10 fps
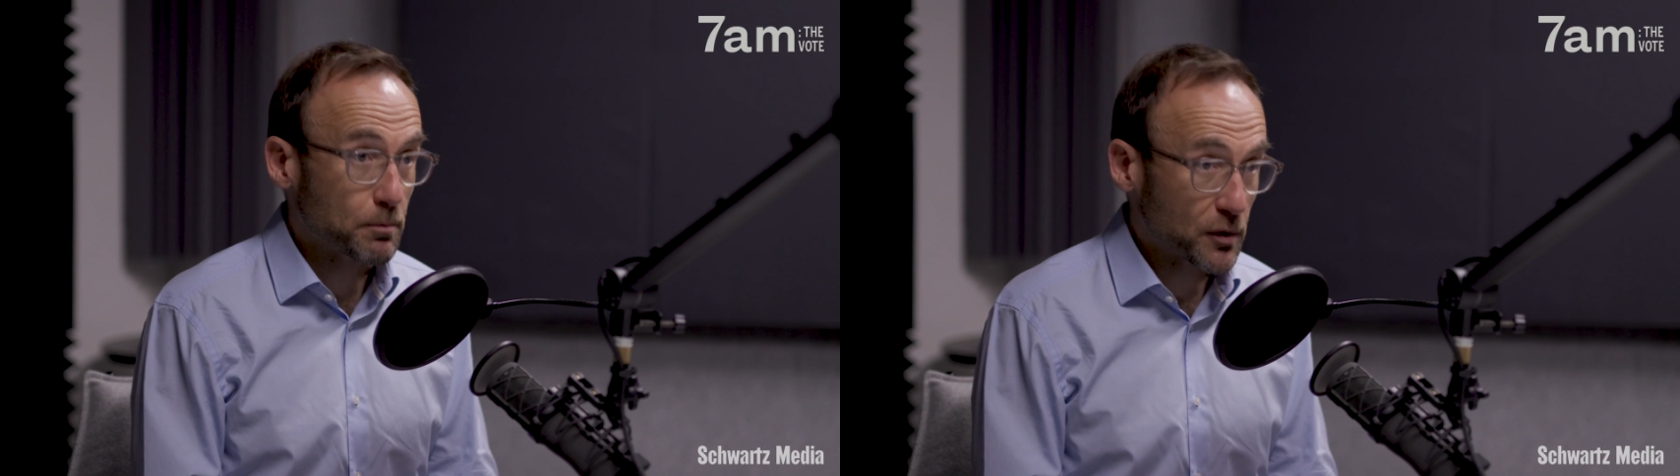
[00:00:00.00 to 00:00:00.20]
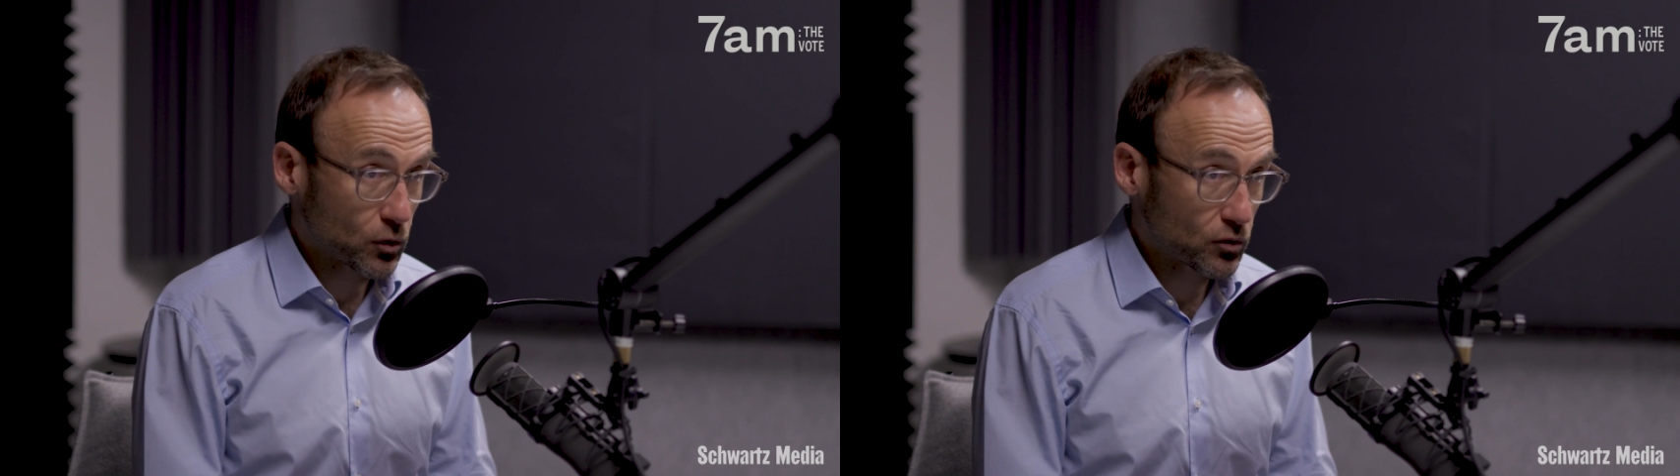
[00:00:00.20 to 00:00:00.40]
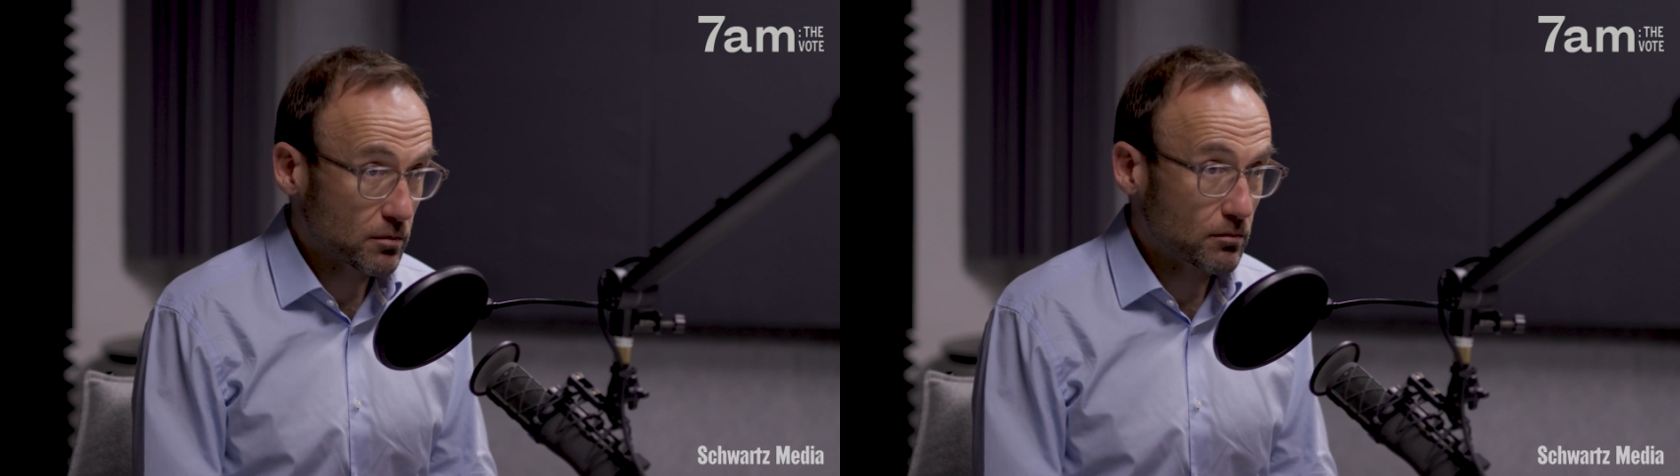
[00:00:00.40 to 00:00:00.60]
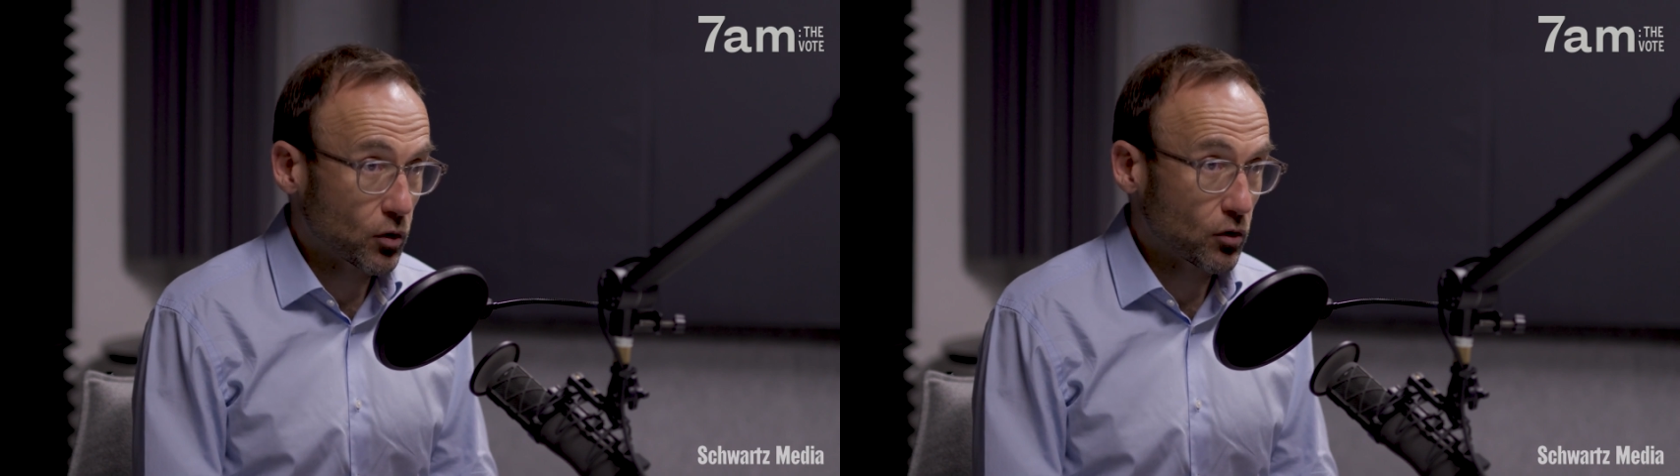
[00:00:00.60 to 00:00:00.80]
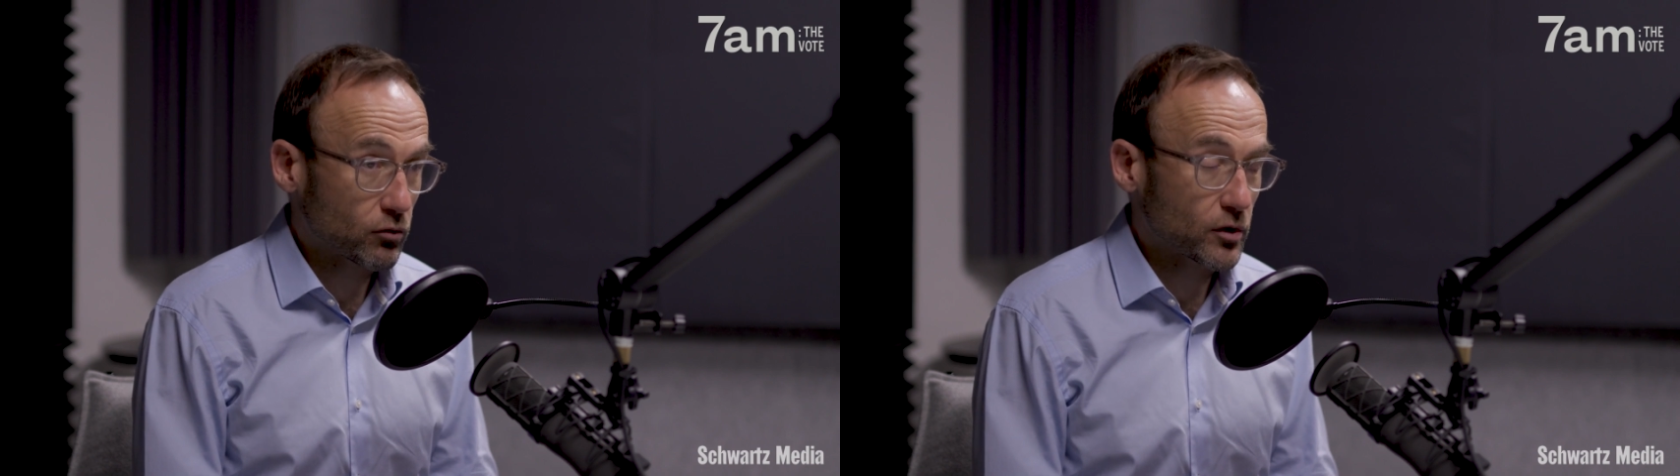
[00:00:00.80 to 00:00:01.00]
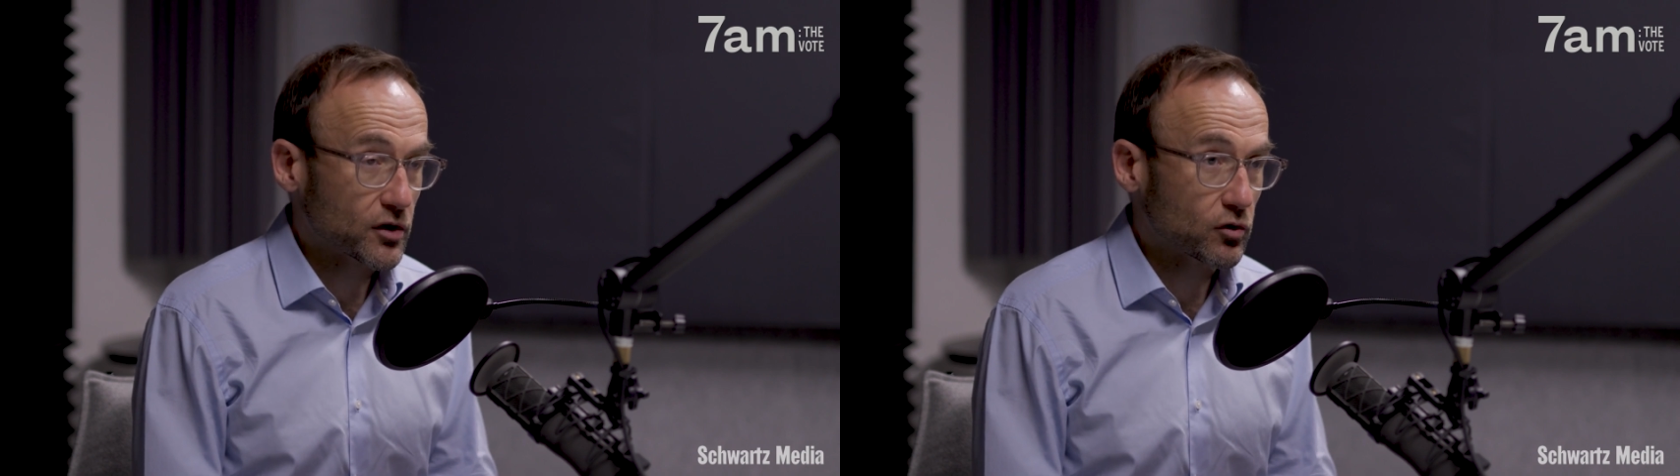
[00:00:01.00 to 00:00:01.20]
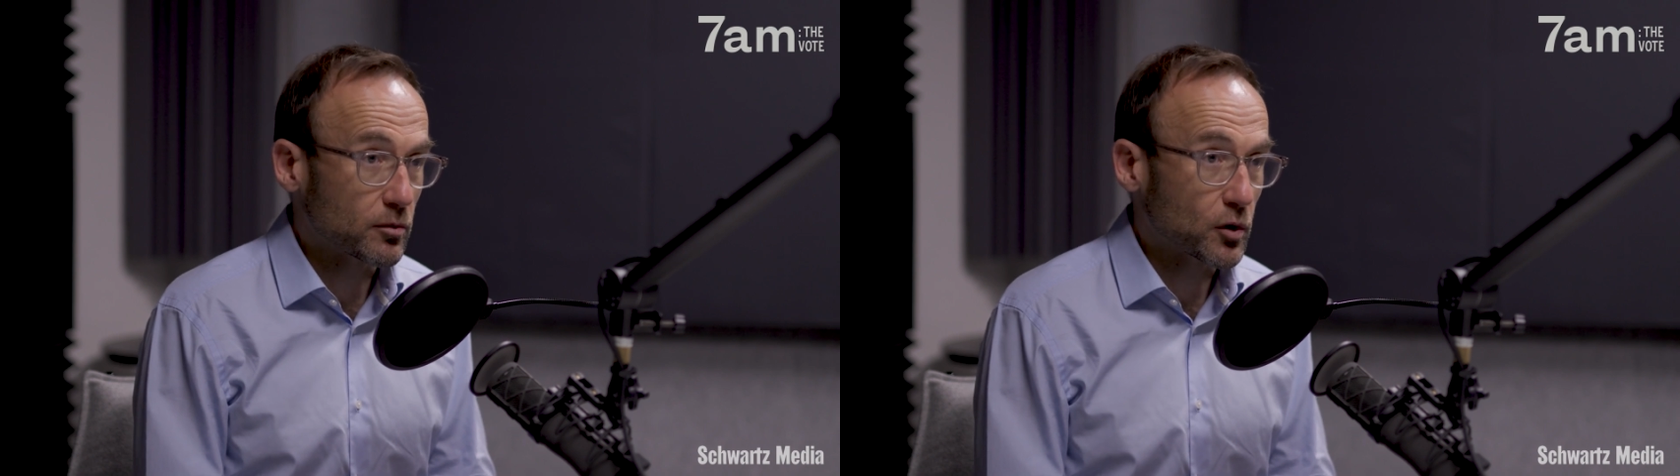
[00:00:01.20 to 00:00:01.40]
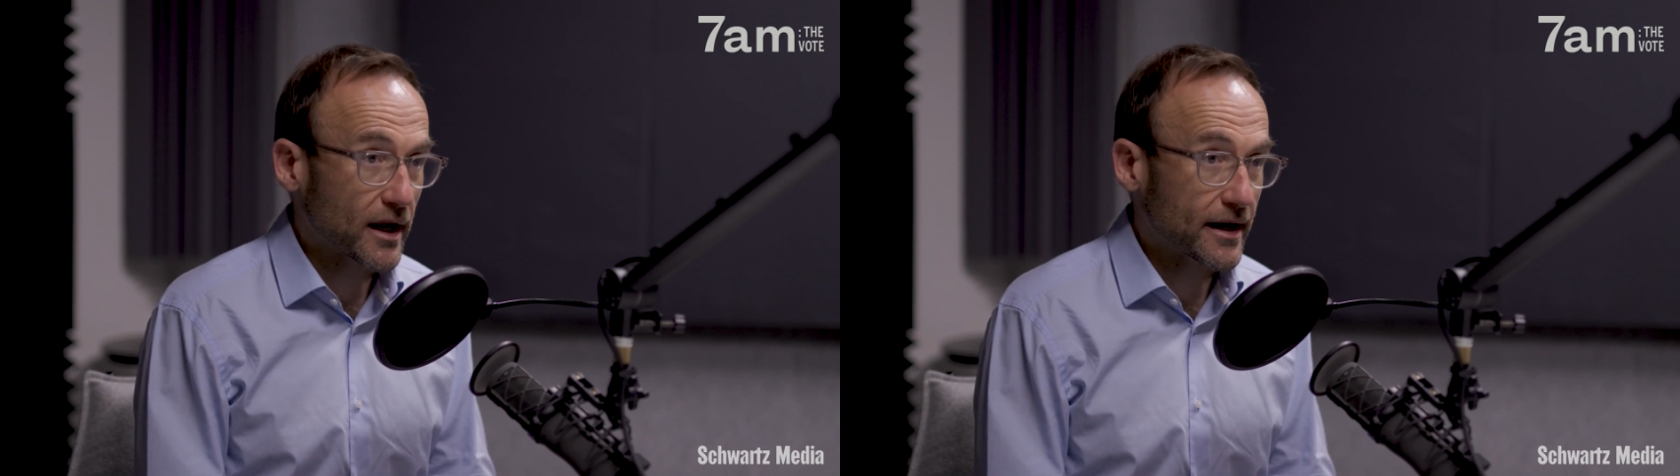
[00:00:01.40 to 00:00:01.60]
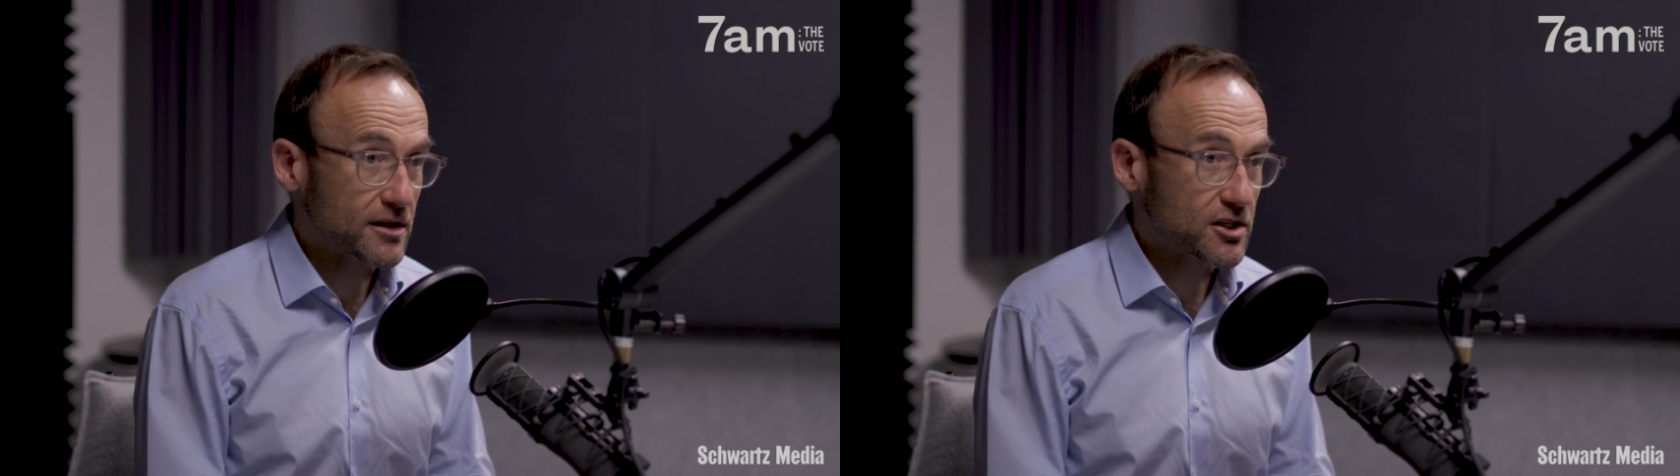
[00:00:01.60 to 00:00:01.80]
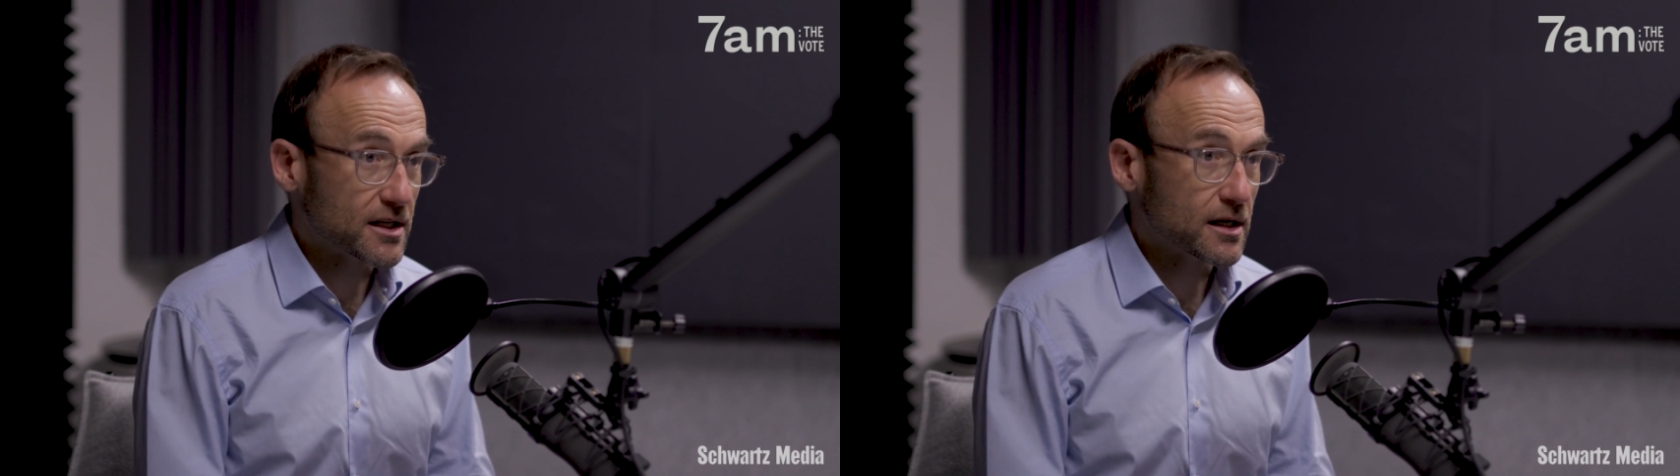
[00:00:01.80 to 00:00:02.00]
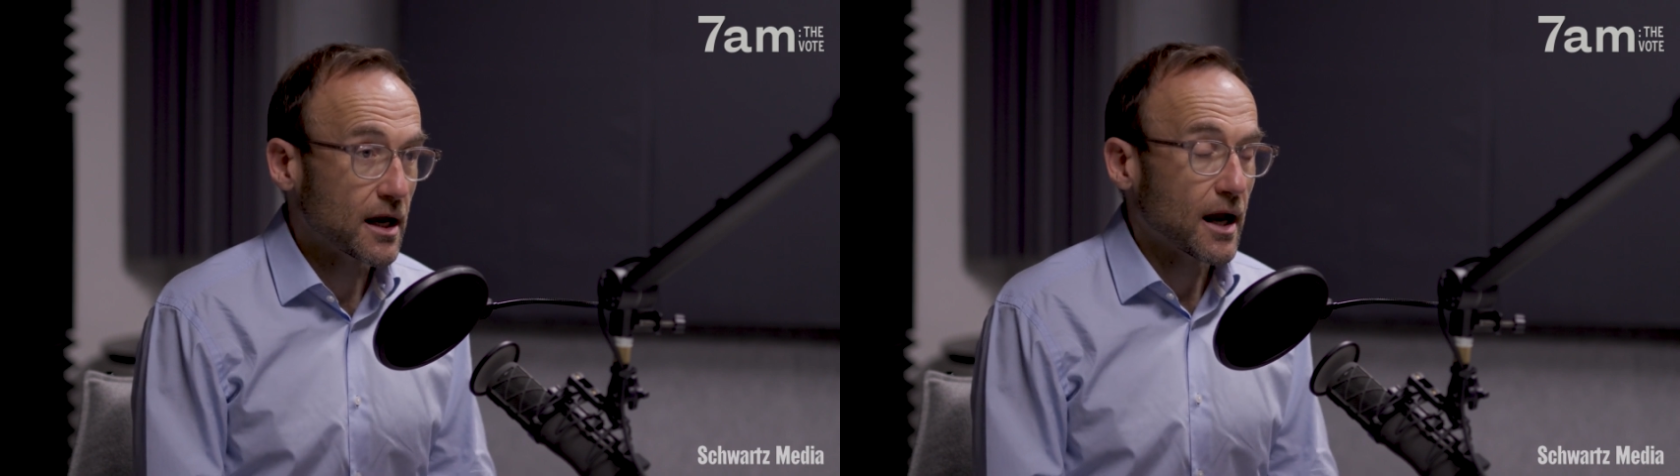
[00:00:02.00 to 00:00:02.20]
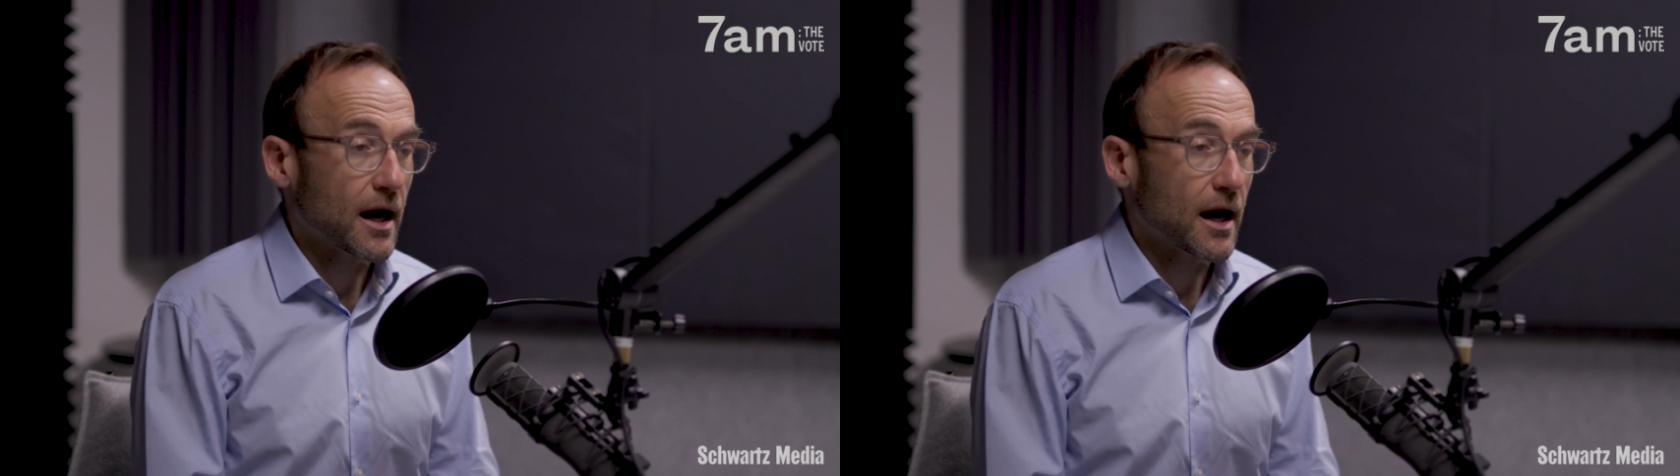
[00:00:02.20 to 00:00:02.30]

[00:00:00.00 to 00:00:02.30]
to build more renewable energy.